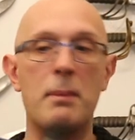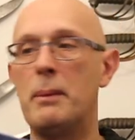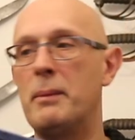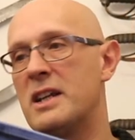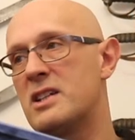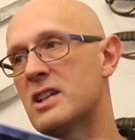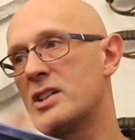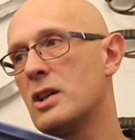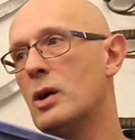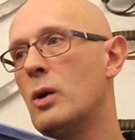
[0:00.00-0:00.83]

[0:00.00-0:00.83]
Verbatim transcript: millimeters